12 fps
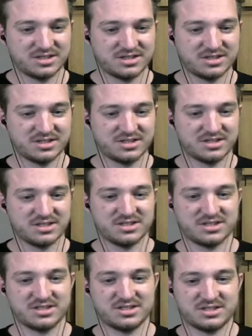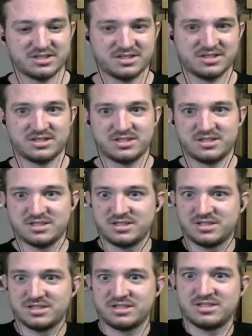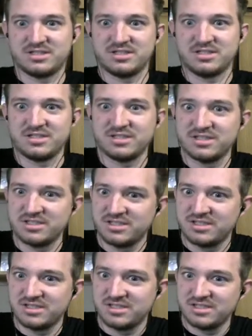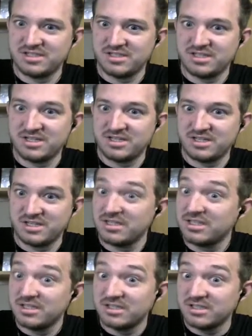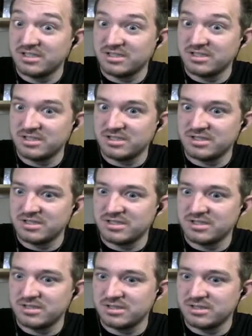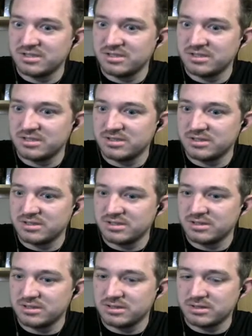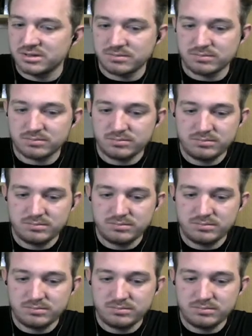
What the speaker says: Nobody speaks.